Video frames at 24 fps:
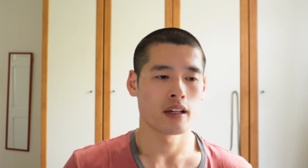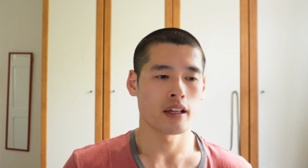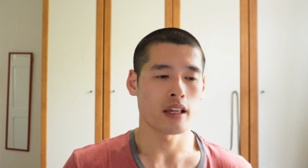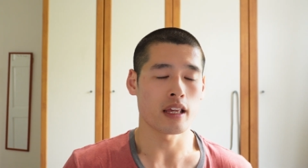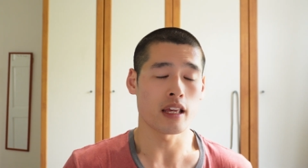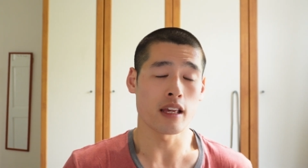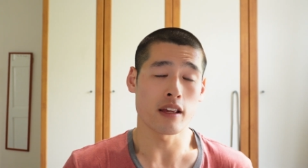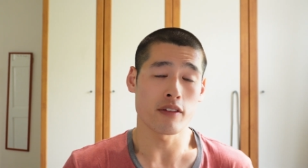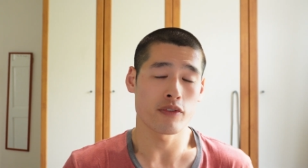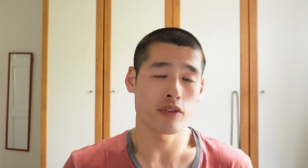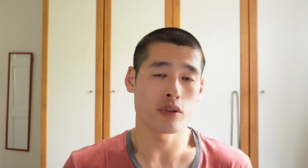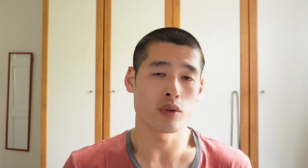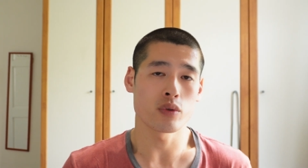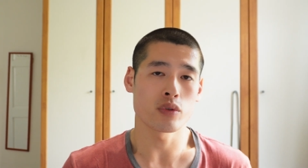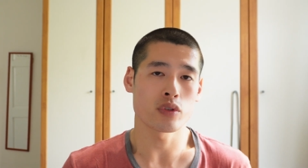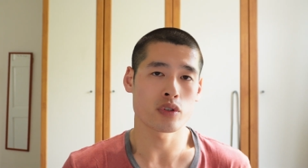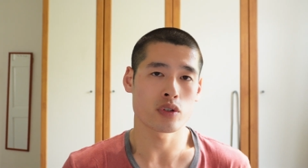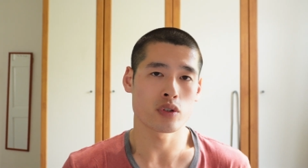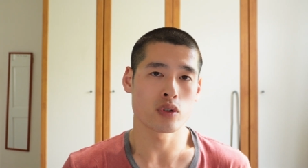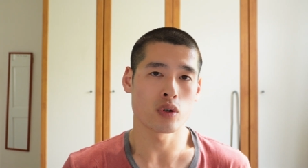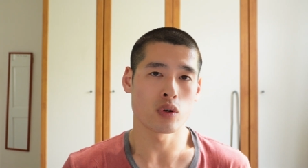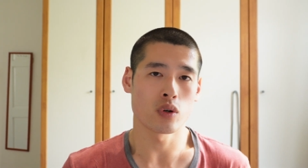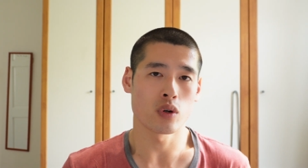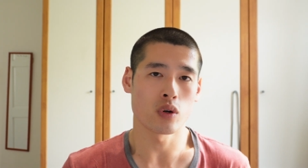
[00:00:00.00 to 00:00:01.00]
If you
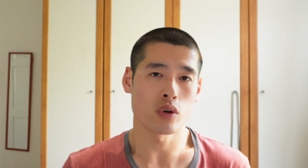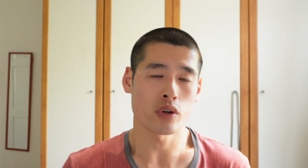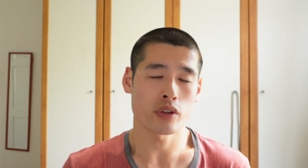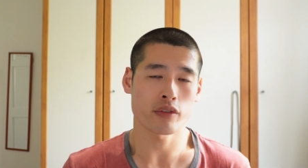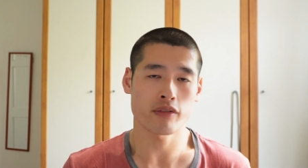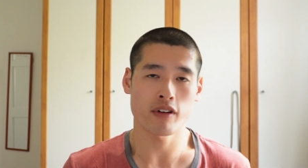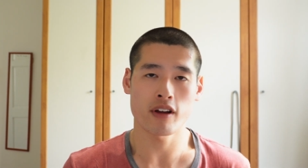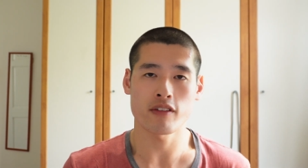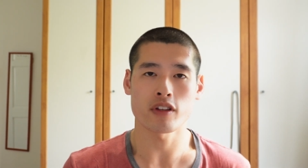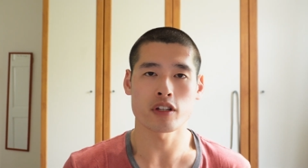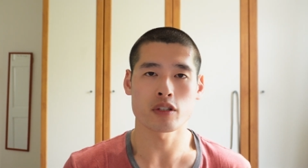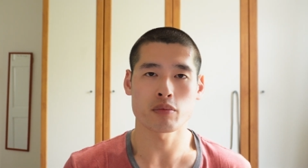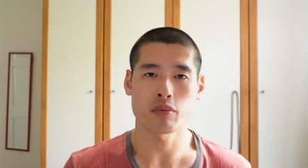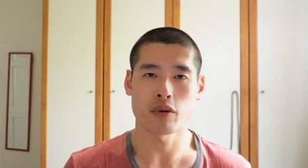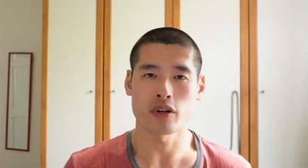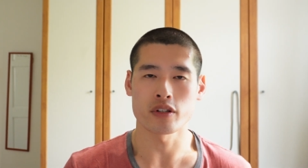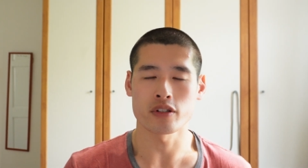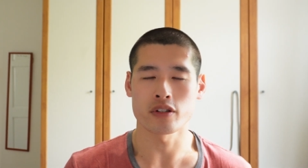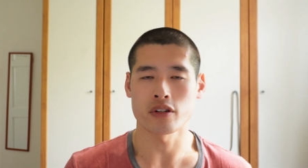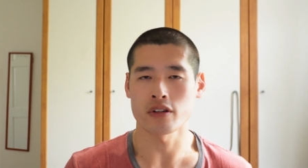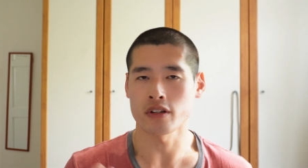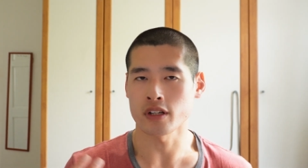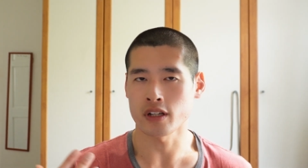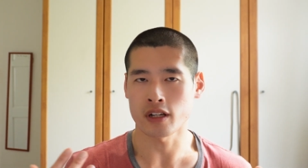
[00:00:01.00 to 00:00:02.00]
score 3 of those
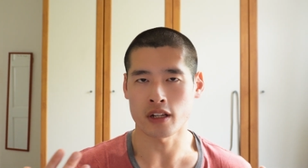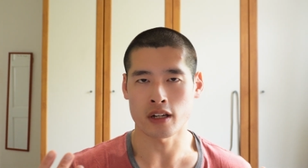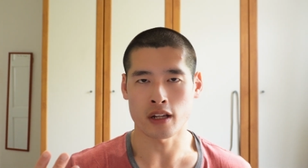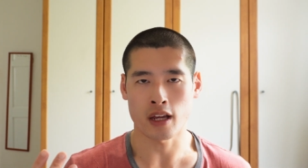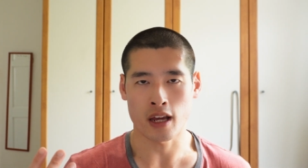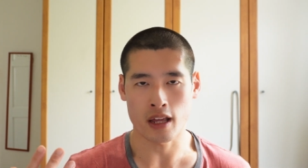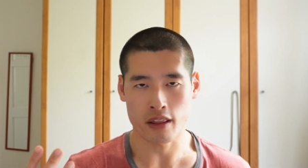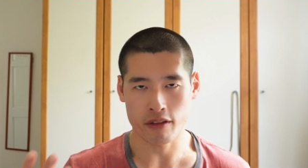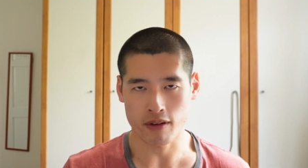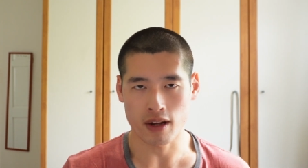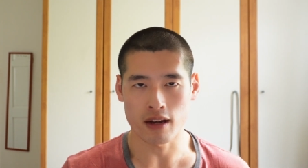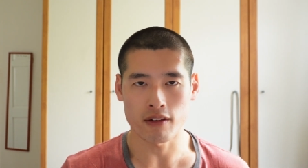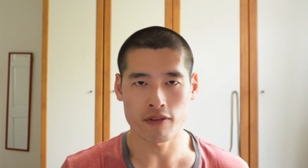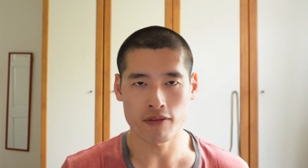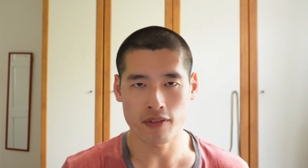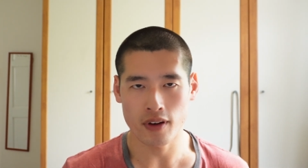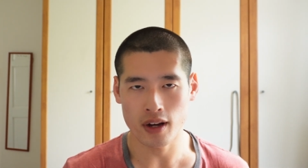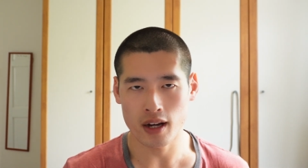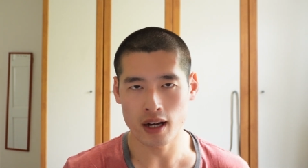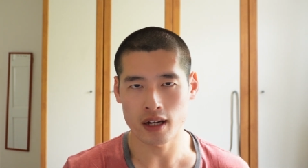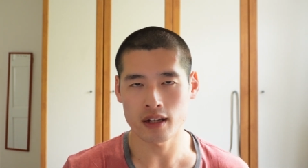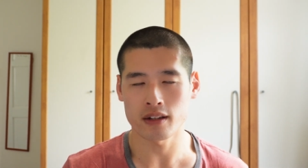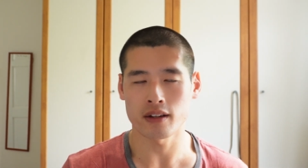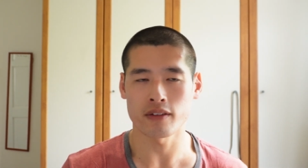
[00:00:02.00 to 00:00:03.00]
points, you're only going to get 3 out of
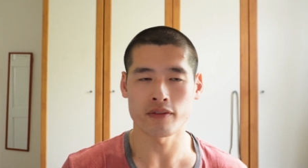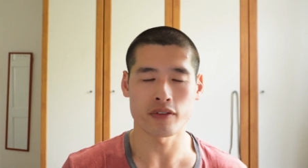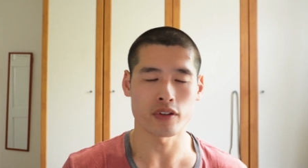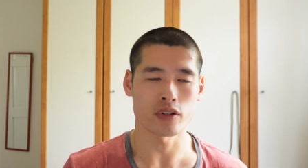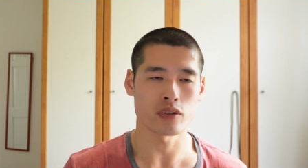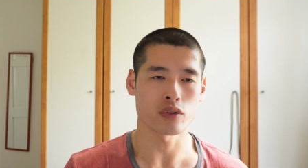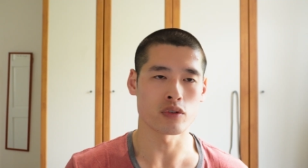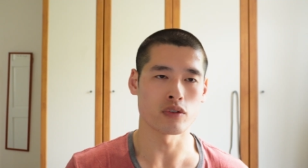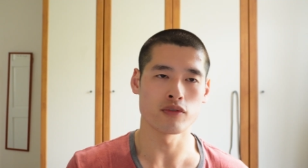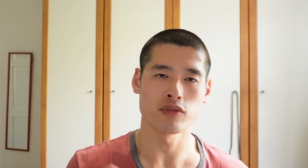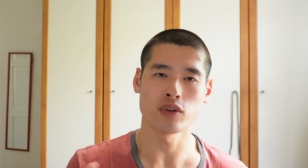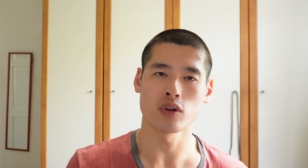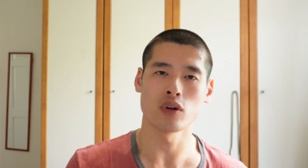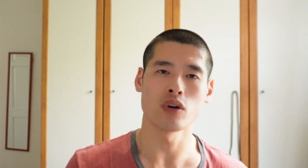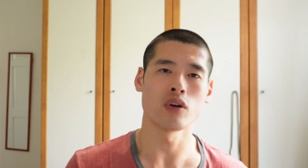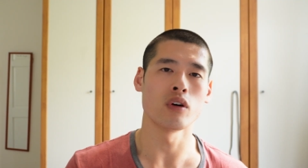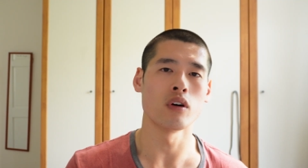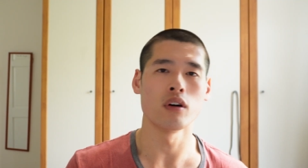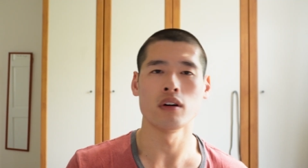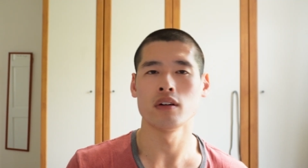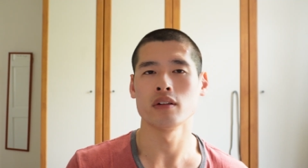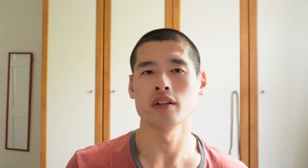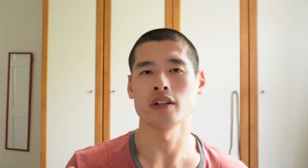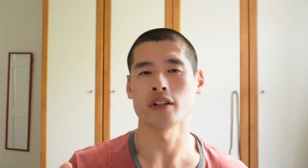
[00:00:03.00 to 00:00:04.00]
5. And if you score
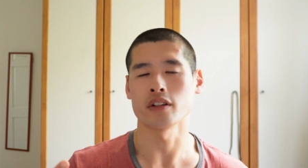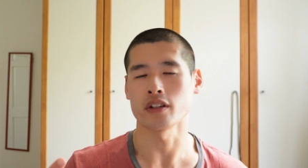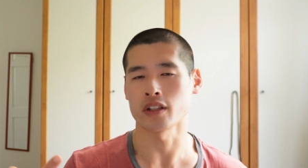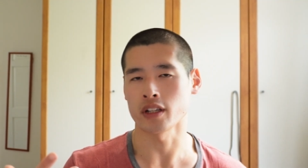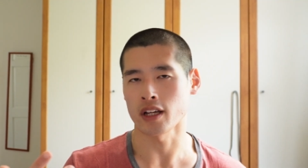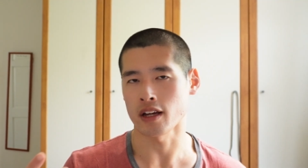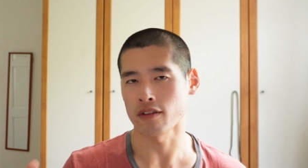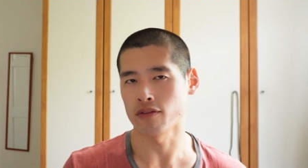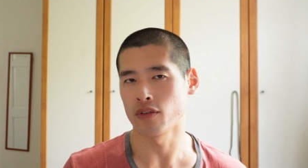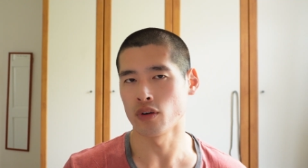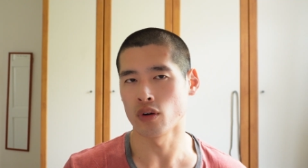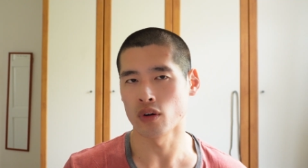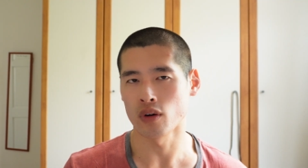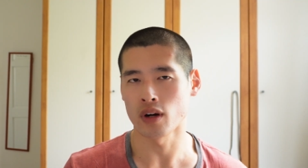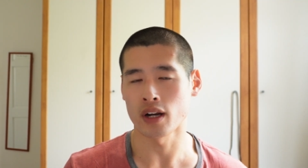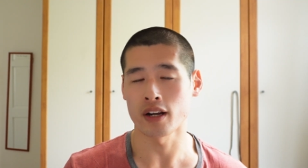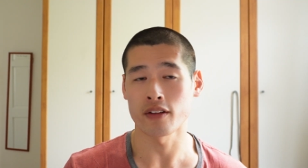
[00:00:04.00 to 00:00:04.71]
4, you're going to get 4.